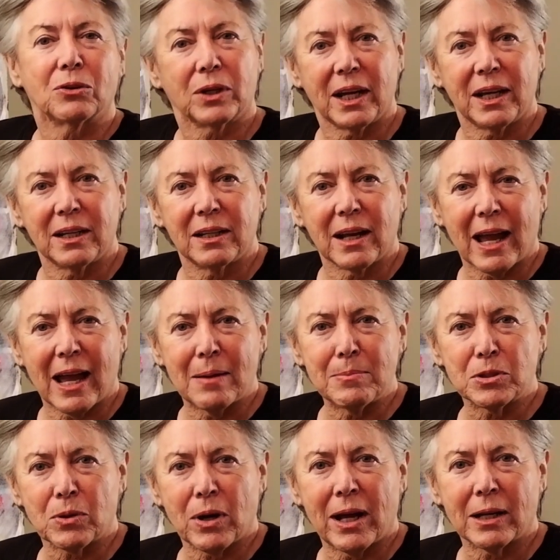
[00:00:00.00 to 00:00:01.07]
create an
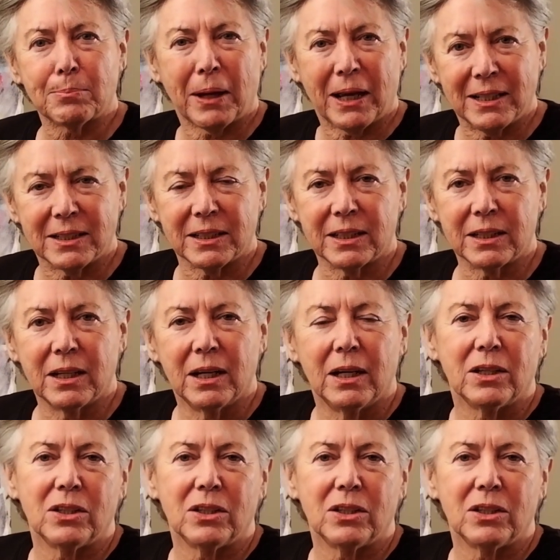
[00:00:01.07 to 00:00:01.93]
abstract painting